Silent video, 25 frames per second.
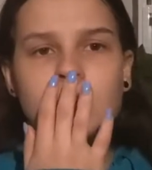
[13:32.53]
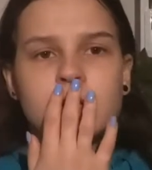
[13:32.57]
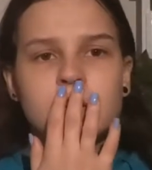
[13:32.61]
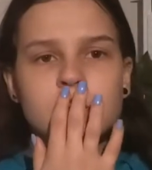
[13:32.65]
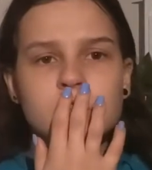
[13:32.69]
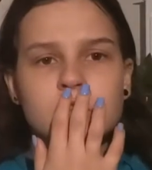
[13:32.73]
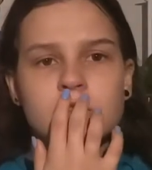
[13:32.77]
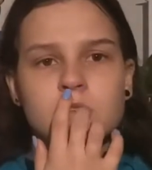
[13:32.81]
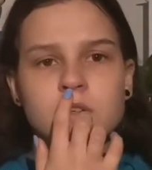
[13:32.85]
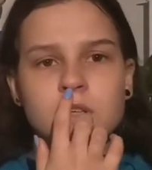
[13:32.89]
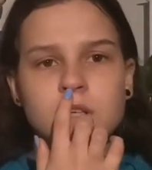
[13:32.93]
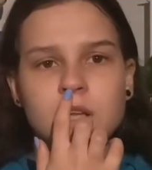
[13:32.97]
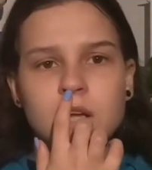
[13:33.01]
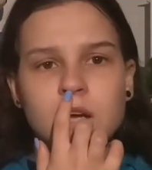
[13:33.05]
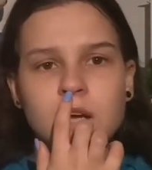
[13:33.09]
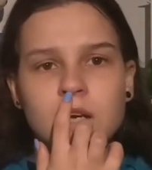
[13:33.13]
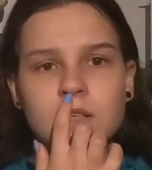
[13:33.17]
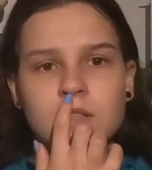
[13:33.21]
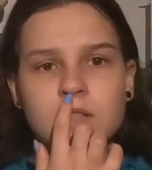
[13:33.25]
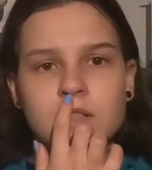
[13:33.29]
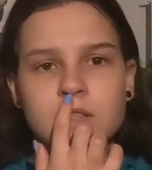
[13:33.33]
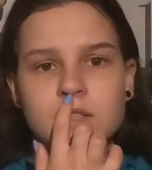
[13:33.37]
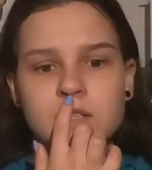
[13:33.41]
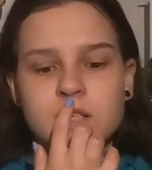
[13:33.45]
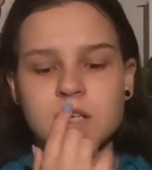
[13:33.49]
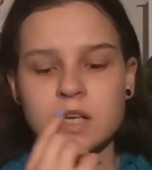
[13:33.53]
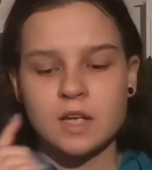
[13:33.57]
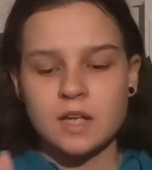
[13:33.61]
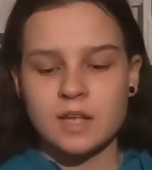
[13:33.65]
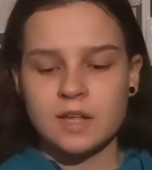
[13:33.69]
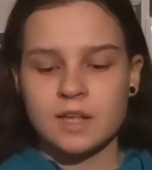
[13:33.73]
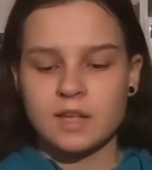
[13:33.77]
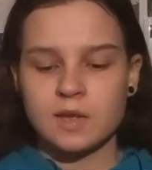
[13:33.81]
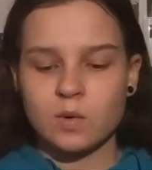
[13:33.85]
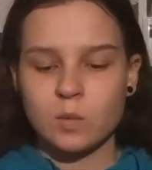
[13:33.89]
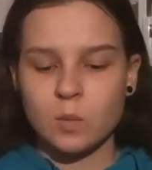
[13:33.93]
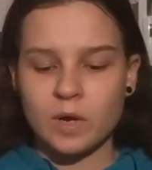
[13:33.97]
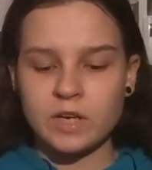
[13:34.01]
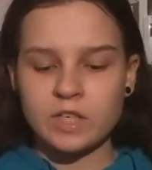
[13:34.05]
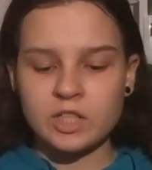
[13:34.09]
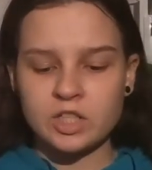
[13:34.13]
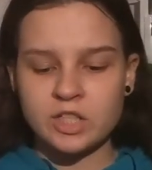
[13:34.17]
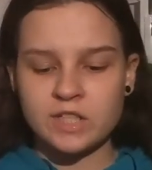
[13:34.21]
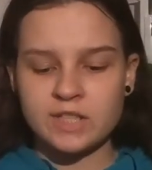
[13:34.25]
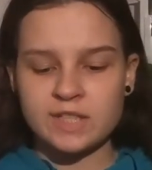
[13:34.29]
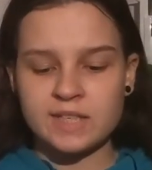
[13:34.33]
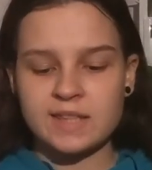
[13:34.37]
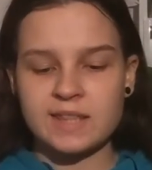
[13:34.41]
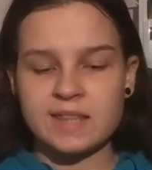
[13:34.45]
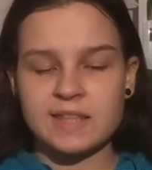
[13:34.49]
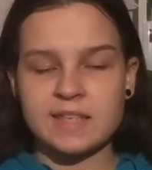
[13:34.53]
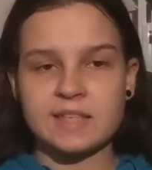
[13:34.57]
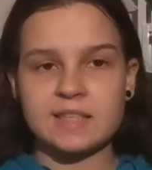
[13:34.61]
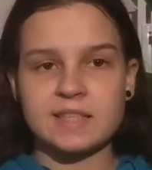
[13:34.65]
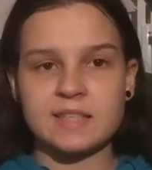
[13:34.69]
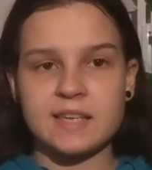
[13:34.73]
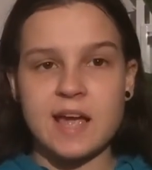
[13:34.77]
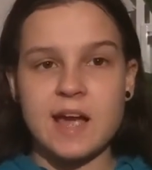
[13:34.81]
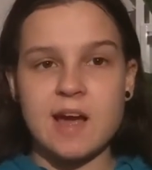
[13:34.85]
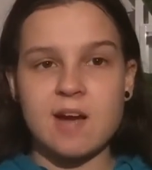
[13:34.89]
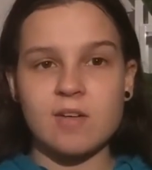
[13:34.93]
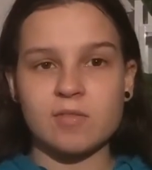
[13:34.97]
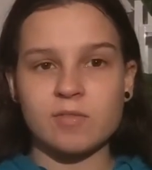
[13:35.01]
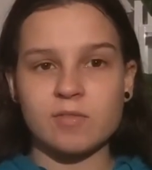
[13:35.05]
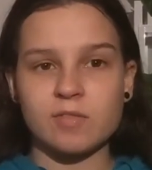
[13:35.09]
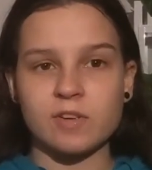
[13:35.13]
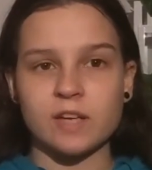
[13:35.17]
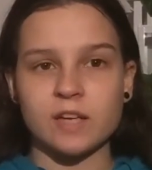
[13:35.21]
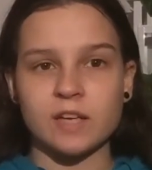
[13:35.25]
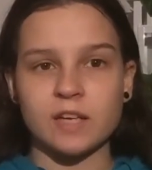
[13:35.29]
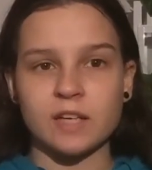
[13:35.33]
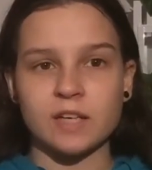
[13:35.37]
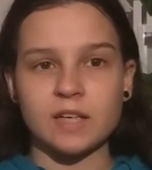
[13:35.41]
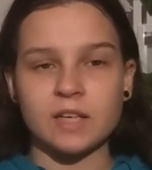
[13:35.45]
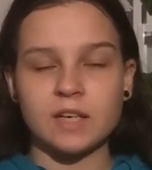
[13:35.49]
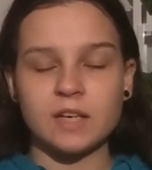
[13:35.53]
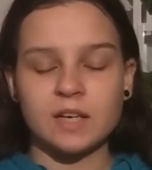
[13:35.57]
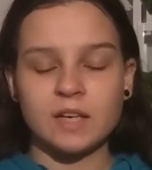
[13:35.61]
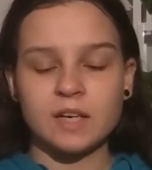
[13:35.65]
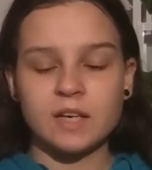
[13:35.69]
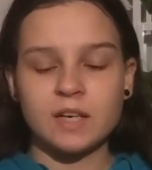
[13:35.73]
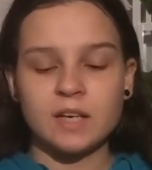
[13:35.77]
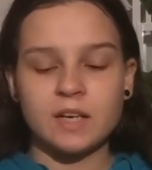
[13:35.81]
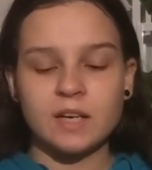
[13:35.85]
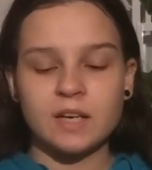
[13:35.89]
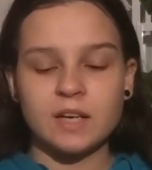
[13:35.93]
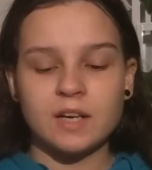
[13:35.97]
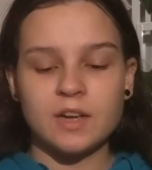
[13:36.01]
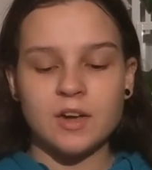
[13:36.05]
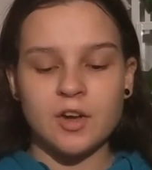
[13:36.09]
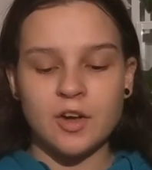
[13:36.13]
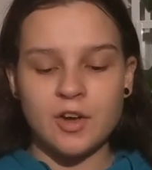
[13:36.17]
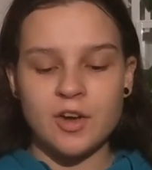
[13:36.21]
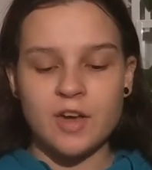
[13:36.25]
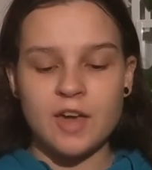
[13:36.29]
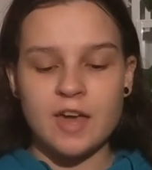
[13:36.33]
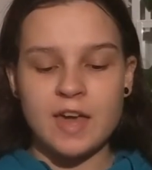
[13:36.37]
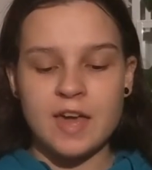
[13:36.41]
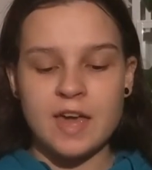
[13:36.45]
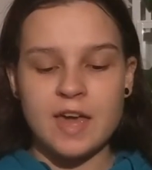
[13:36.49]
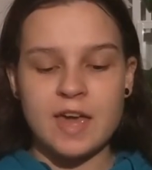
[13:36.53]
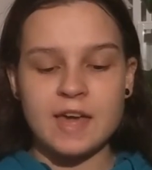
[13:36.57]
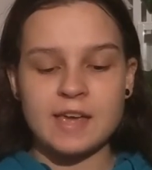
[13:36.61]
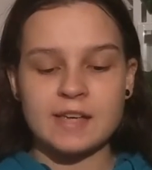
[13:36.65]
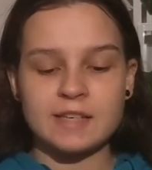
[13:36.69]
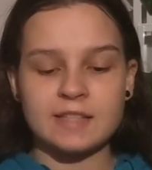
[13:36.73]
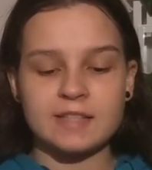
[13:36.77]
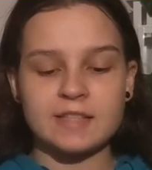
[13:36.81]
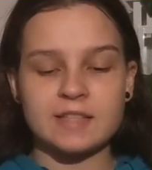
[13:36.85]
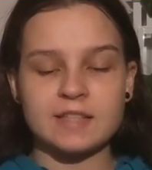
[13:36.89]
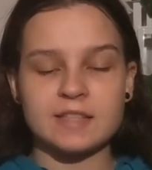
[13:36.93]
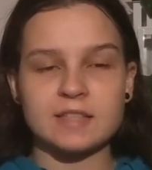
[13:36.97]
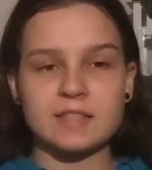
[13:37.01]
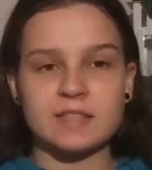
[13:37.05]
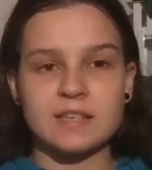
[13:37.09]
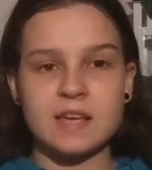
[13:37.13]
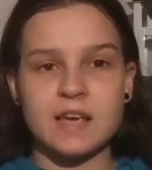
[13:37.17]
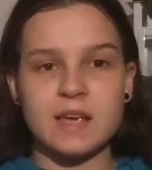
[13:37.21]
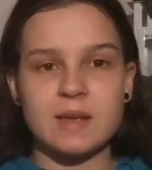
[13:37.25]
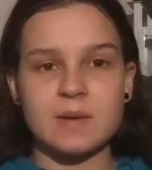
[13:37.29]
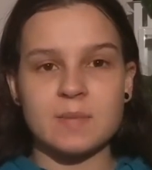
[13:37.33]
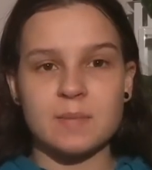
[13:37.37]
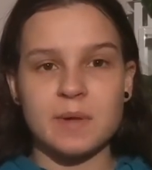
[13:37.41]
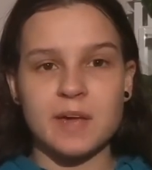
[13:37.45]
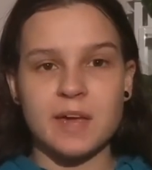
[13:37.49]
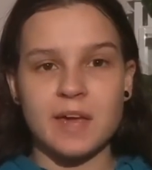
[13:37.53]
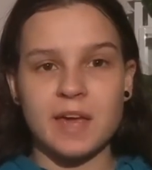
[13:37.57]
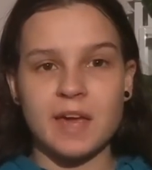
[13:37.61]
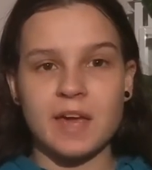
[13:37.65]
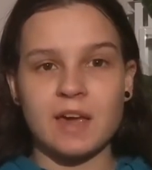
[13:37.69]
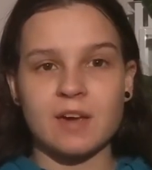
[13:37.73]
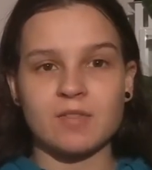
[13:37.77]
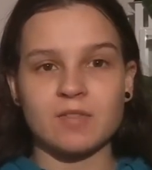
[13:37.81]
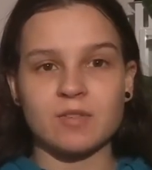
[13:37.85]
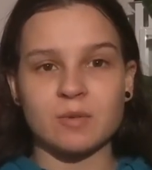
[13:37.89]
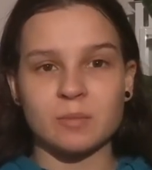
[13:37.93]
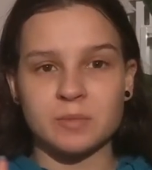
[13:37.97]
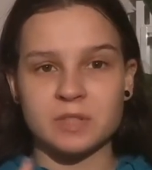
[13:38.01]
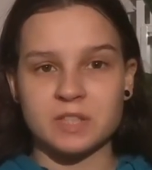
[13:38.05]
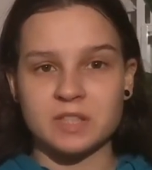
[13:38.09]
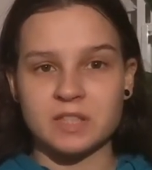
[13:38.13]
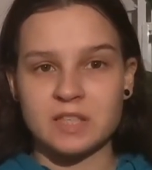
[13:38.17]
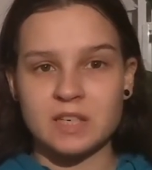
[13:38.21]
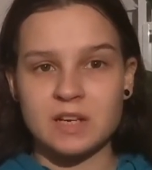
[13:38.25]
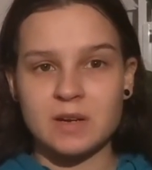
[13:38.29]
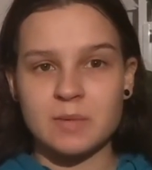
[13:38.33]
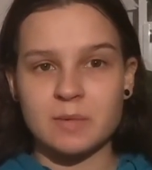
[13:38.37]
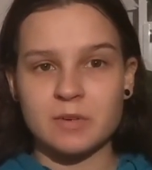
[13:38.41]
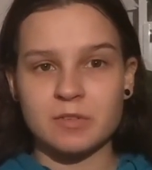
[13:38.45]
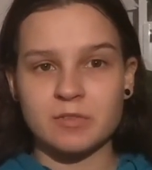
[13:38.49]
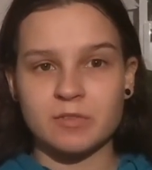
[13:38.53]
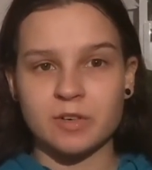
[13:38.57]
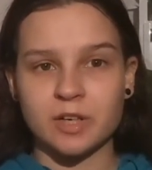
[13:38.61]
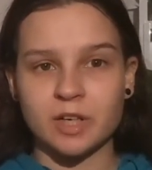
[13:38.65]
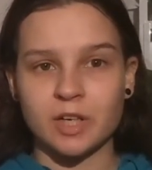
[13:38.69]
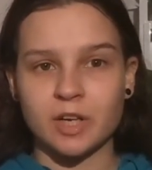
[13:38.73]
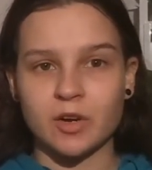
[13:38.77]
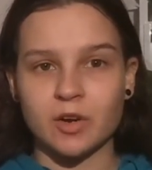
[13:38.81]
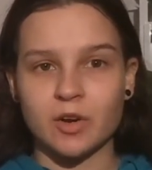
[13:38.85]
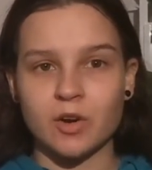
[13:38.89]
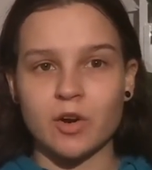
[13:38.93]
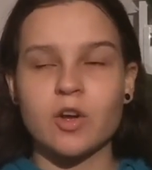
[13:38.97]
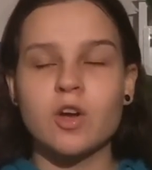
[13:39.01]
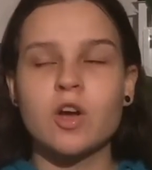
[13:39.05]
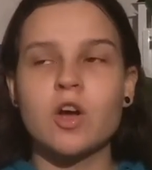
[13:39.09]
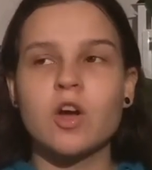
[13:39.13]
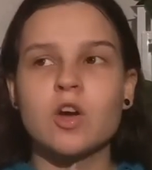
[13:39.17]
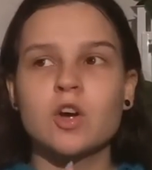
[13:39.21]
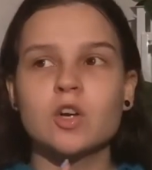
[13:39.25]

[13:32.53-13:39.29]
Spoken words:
I just realized when she's in this outfit, her hair is the same hair from the Cinnamon video.